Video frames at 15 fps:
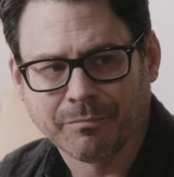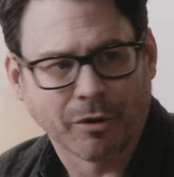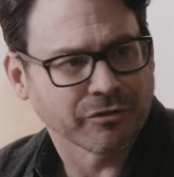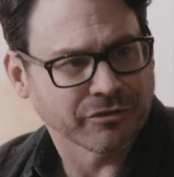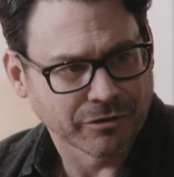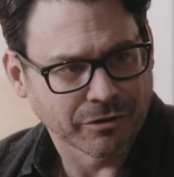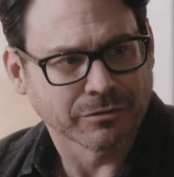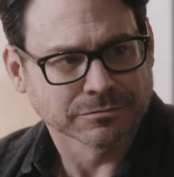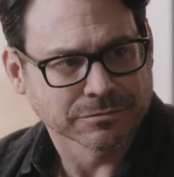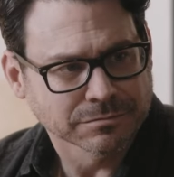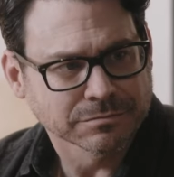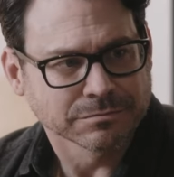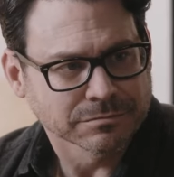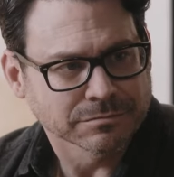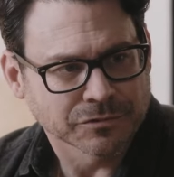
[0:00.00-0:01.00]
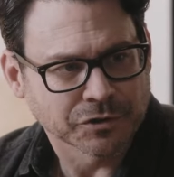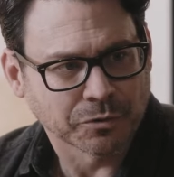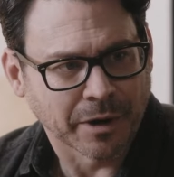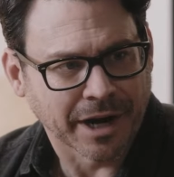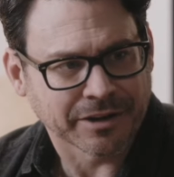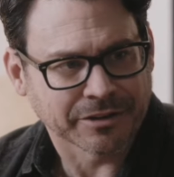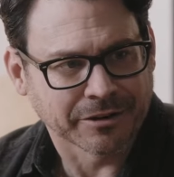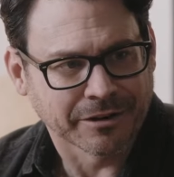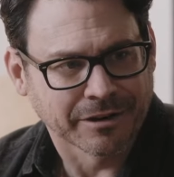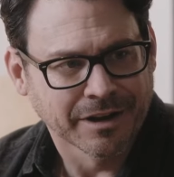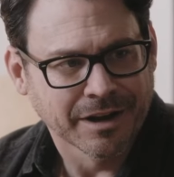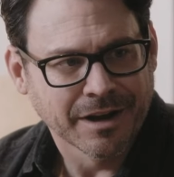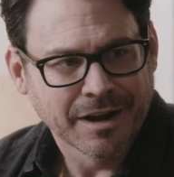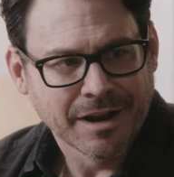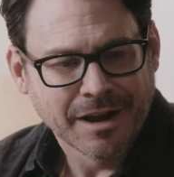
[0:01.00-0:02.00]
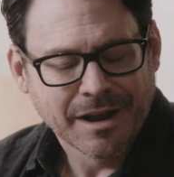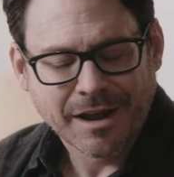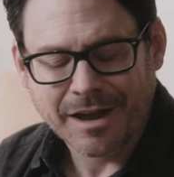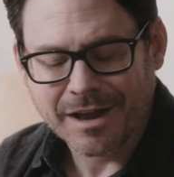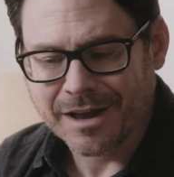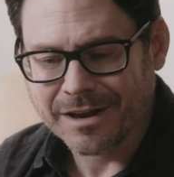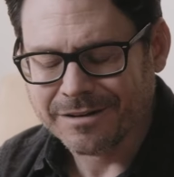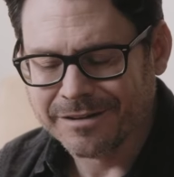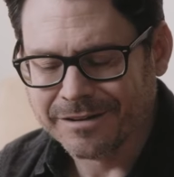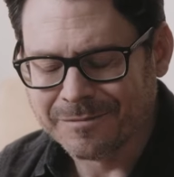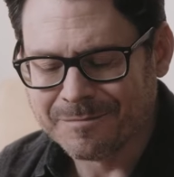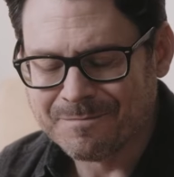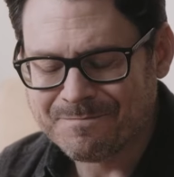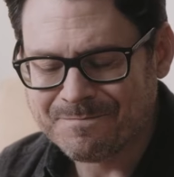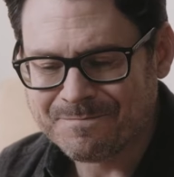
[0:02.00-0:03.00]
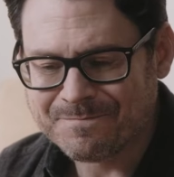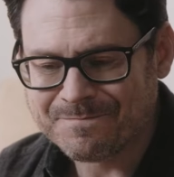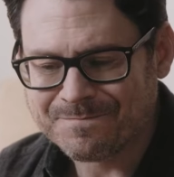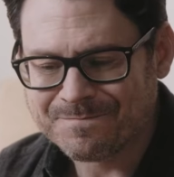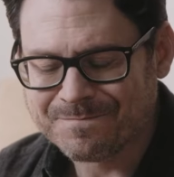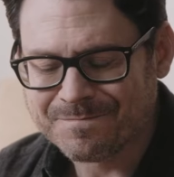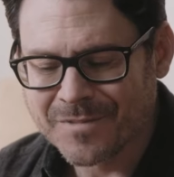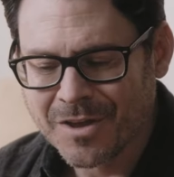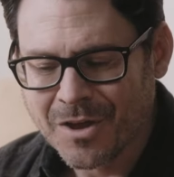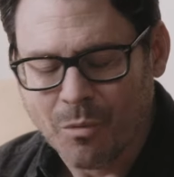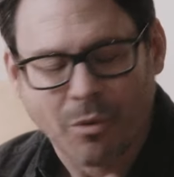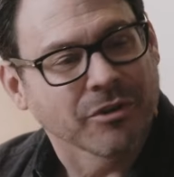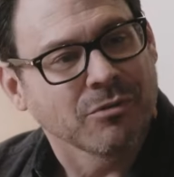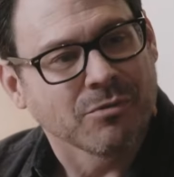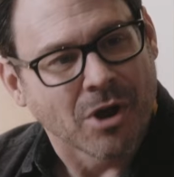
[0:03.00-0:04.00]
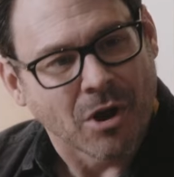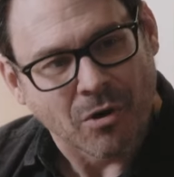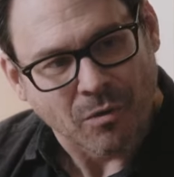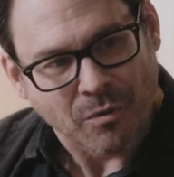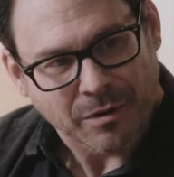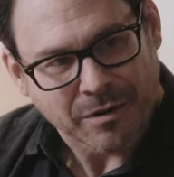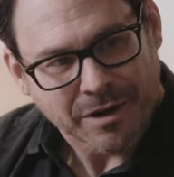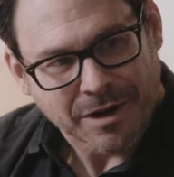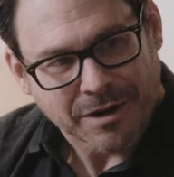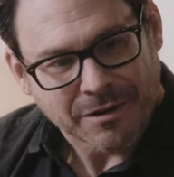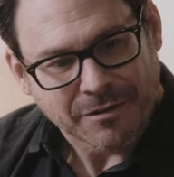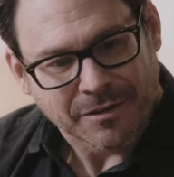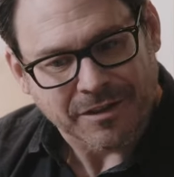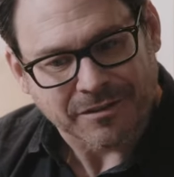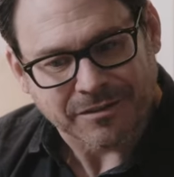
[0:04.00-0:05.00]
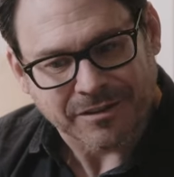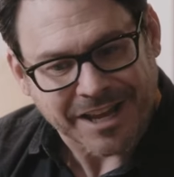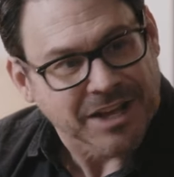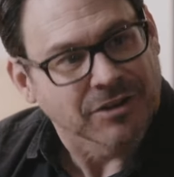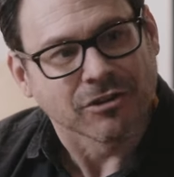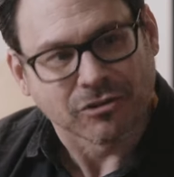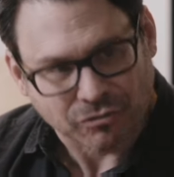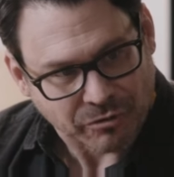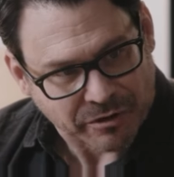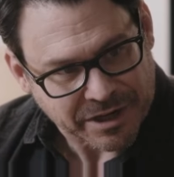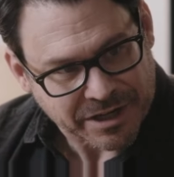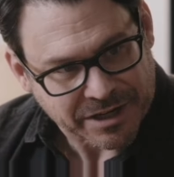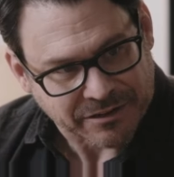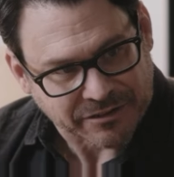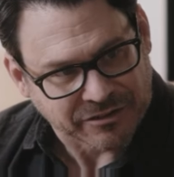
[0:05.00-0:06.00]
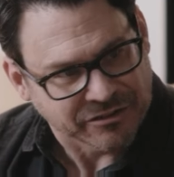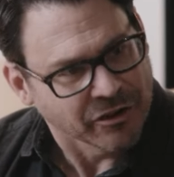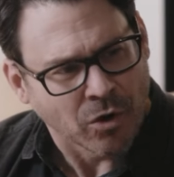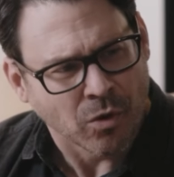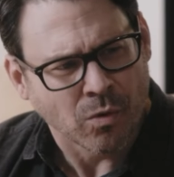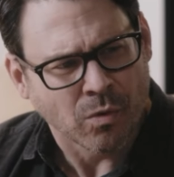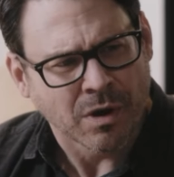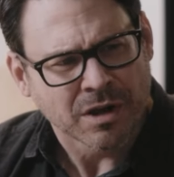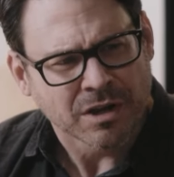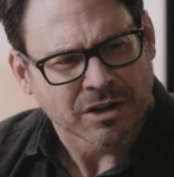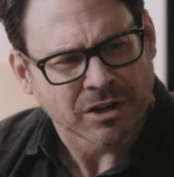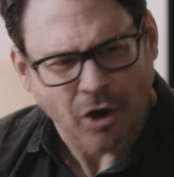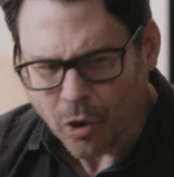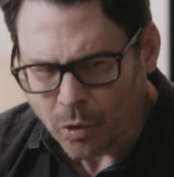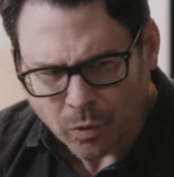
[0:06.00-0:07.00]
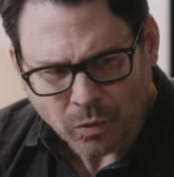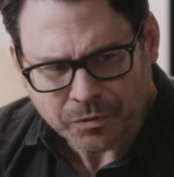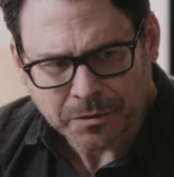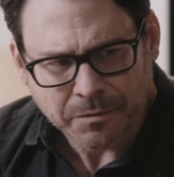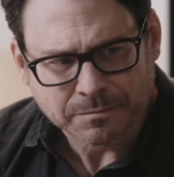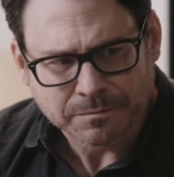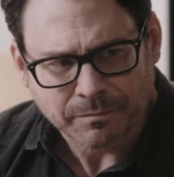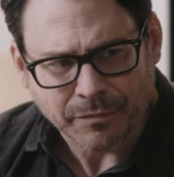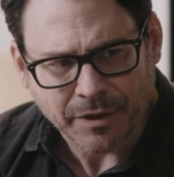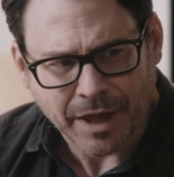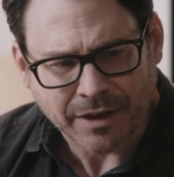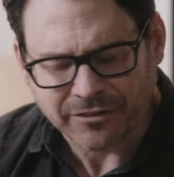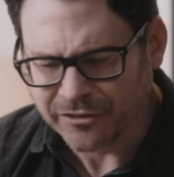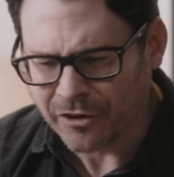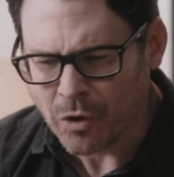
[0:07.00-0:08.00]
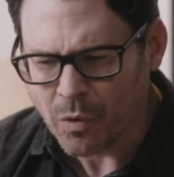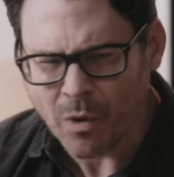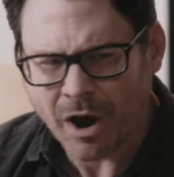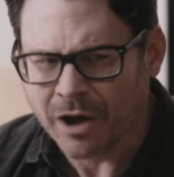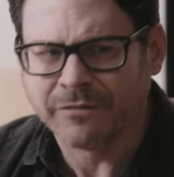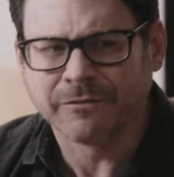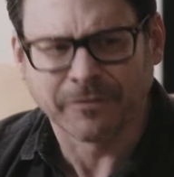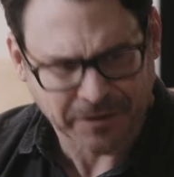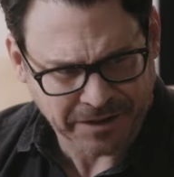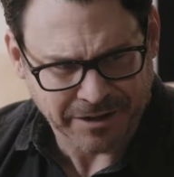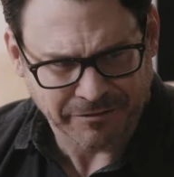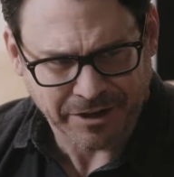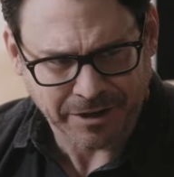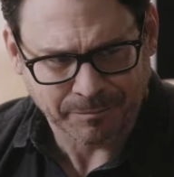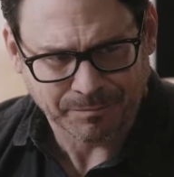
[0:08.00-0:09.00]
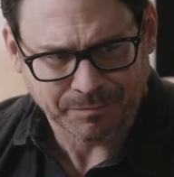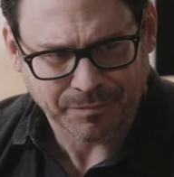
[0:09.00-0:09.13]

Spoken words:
personal director, and you know, this industry is so cold and so unforgiving.